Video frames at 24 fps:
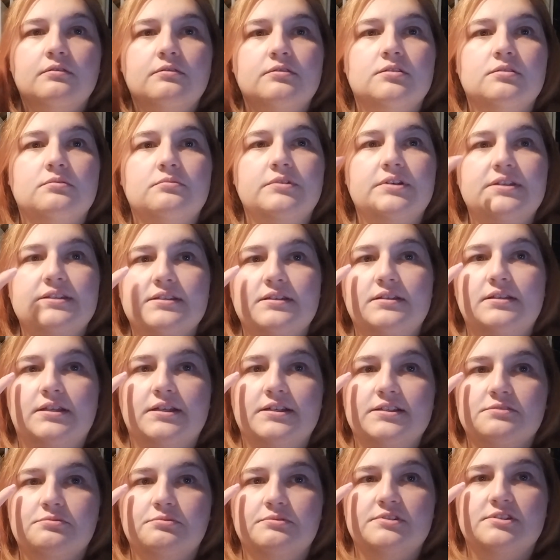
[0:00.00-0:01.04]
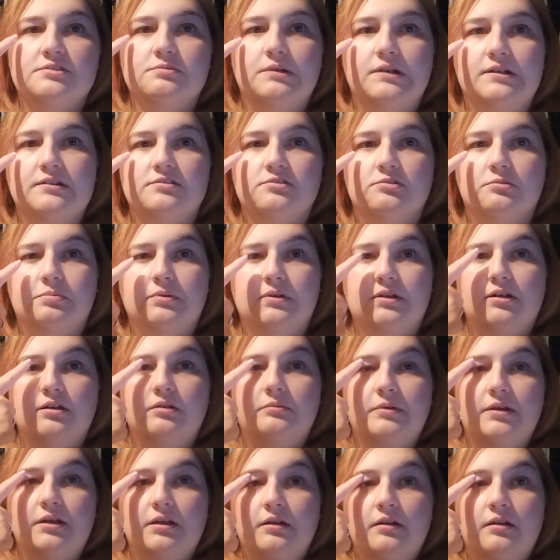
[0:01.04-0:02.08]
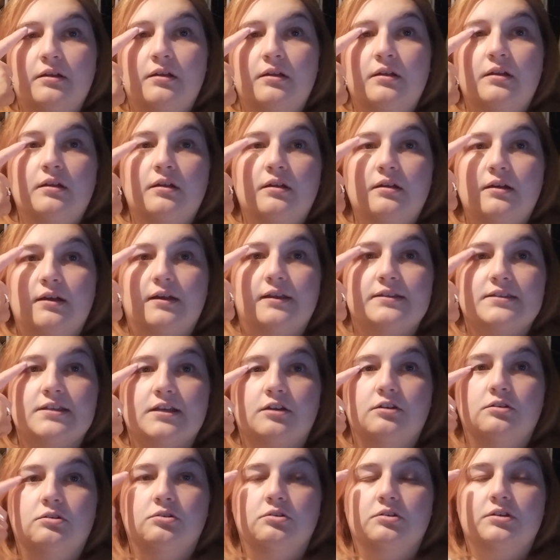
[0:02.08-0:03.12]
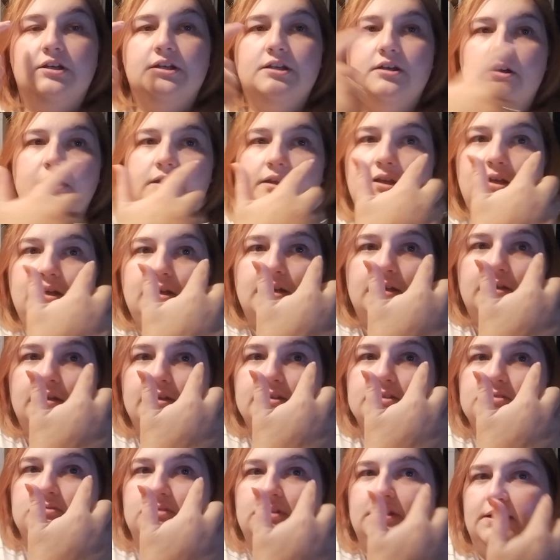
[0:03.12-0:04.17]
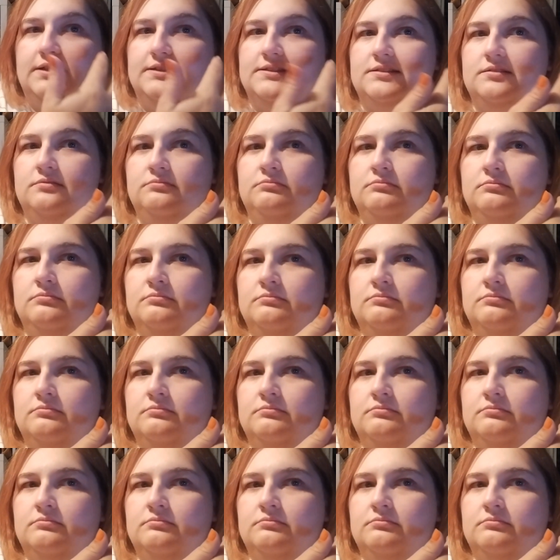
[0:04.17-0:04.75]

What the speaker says: For some reason, this one swells up a little bit, and it's like a hooded eye did, and this one isn't.